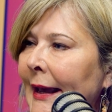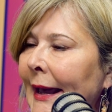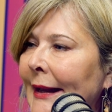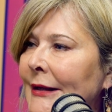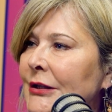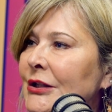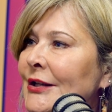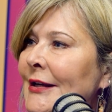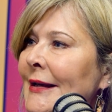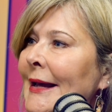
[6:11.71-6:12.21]

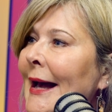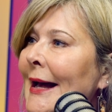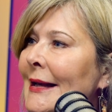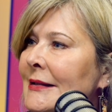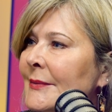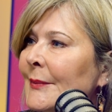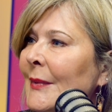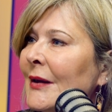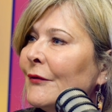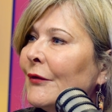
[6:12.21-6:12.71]
And she
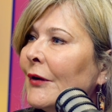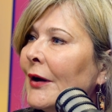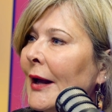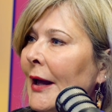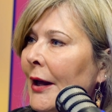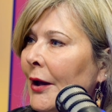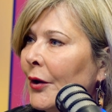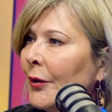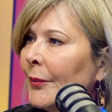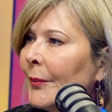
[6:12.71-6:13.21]
asked me for
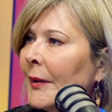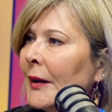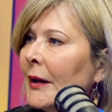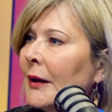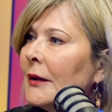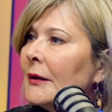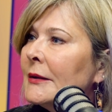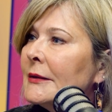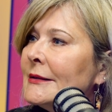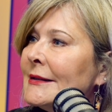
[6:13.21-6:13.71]
help
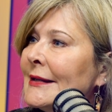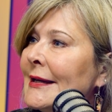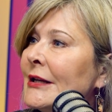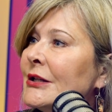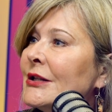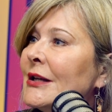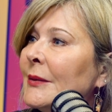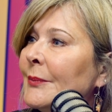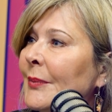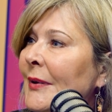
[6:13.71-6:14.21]

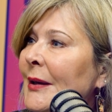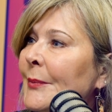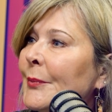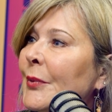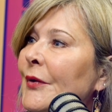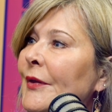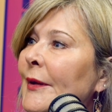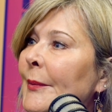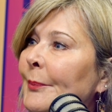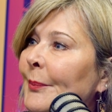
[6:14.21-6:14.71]
teaching
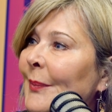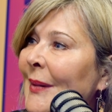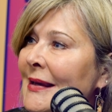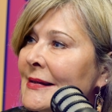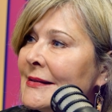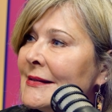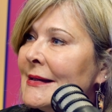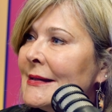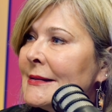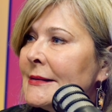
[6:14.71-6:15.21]
people the
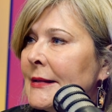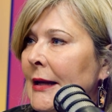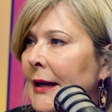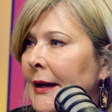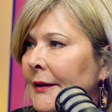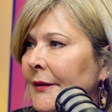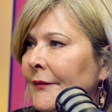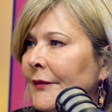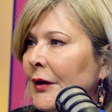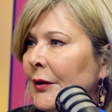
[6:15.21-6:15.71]
business
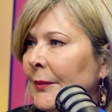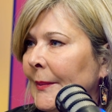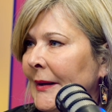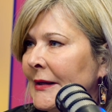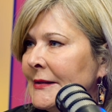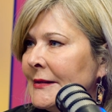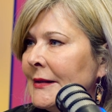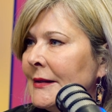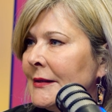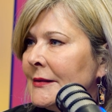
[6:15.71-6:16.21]
side of their
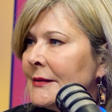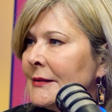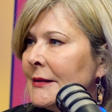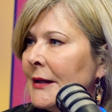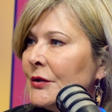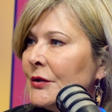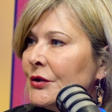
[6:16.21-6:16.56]
business.